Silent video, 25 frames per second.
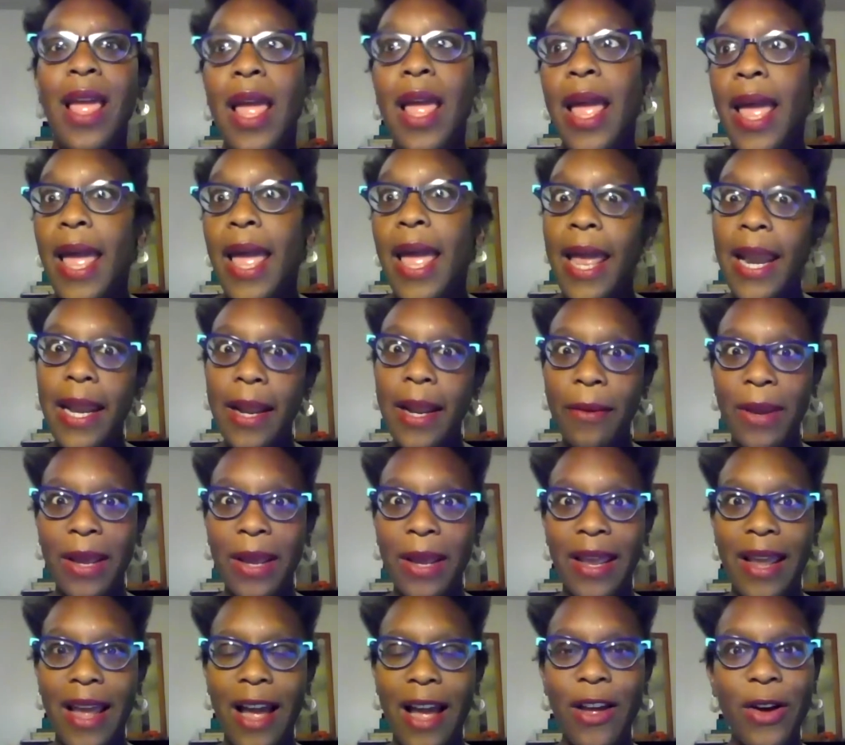
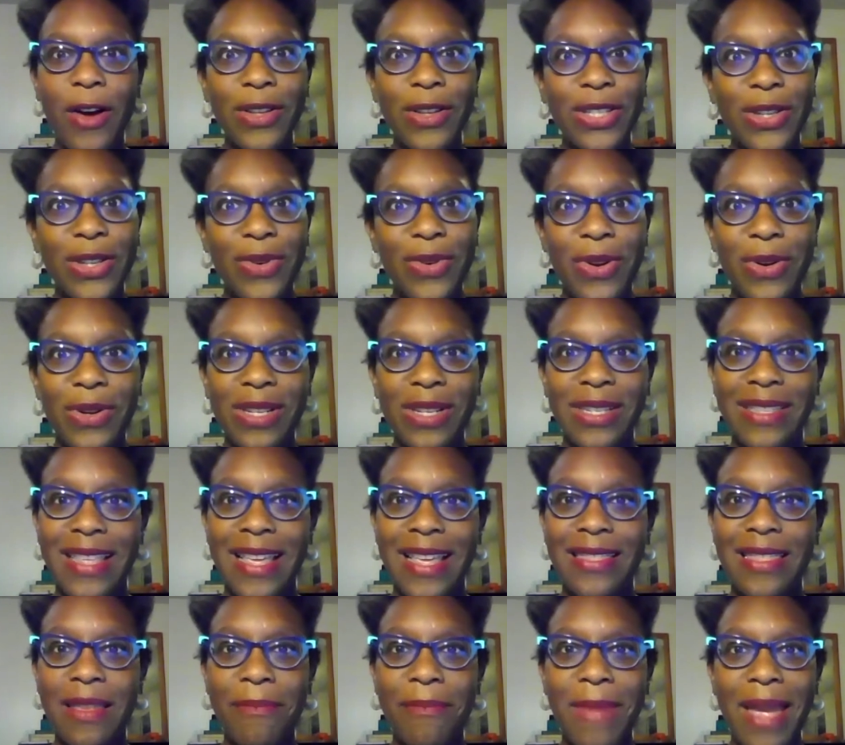Anyway, I also noticed
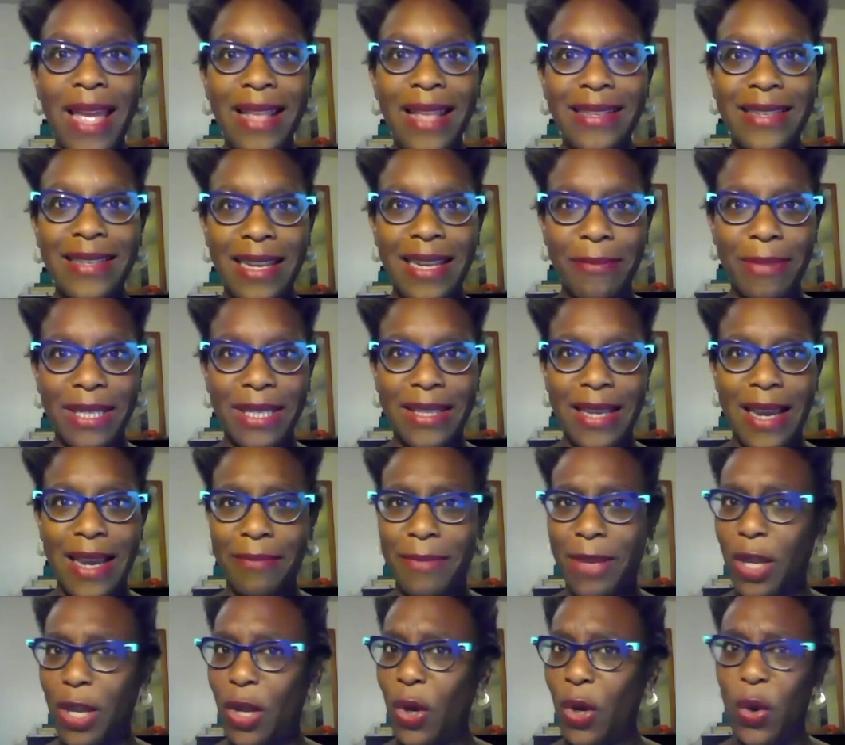that the man sitting beside
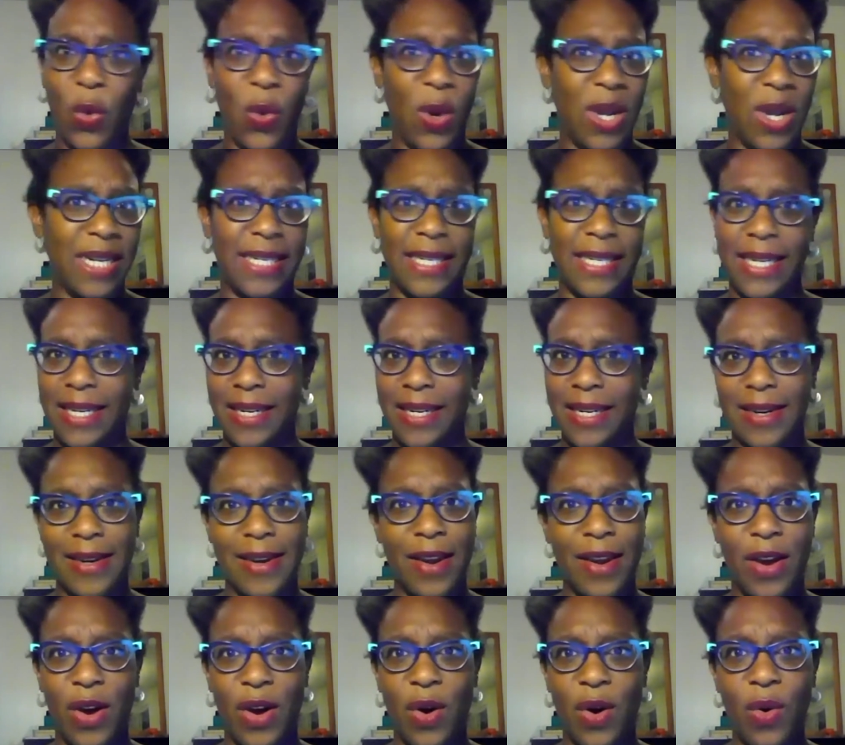me, who I didn't
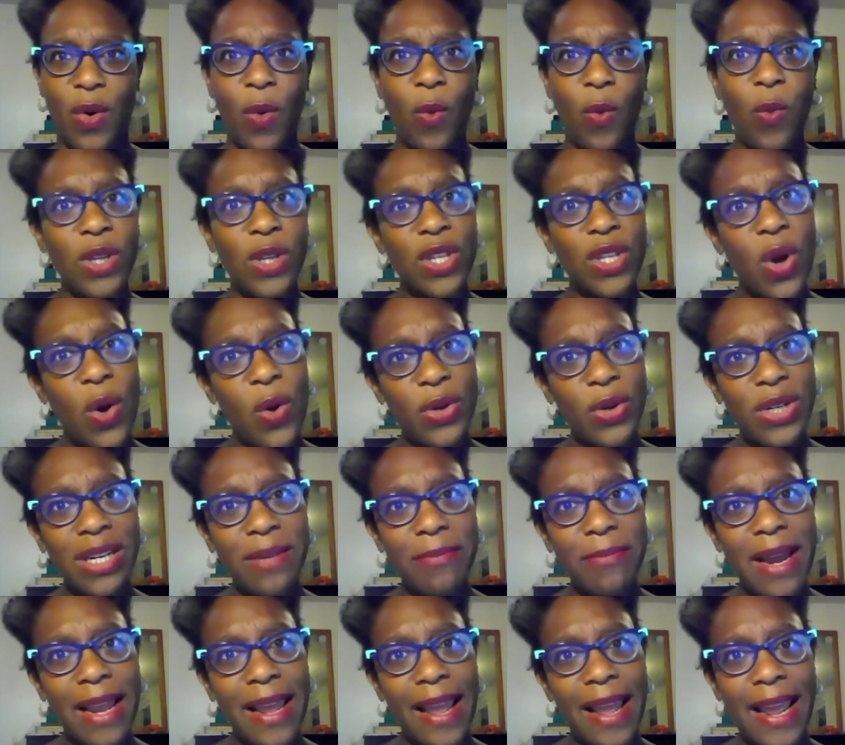know, was holding
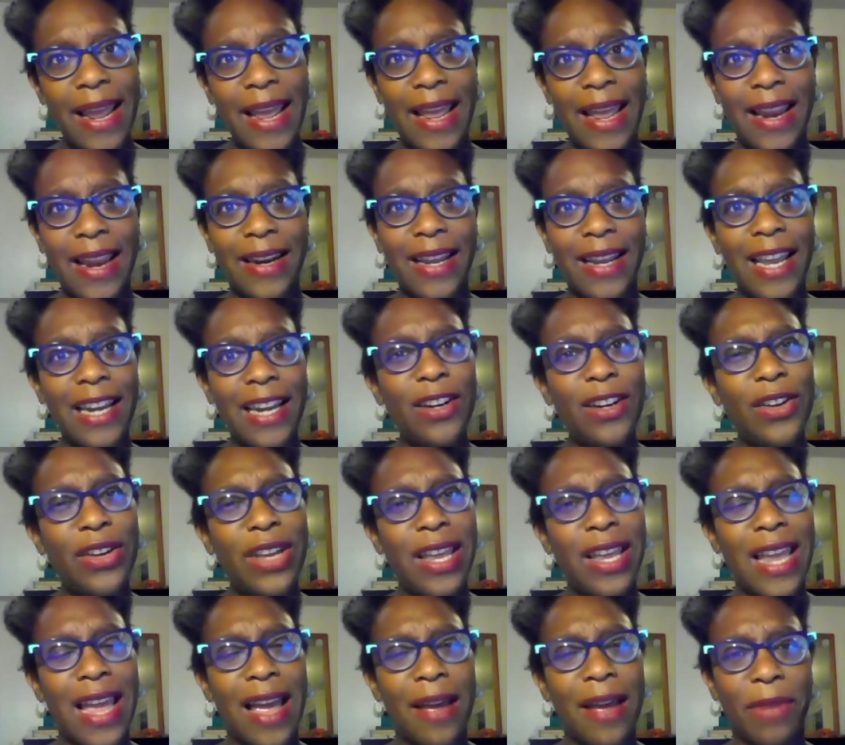my hand and
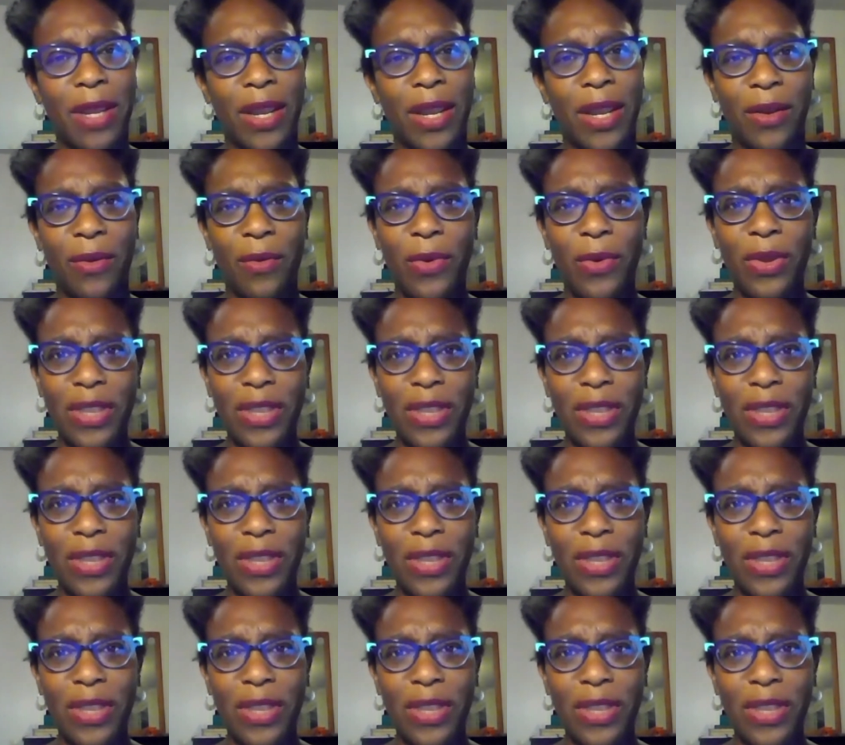looking at me with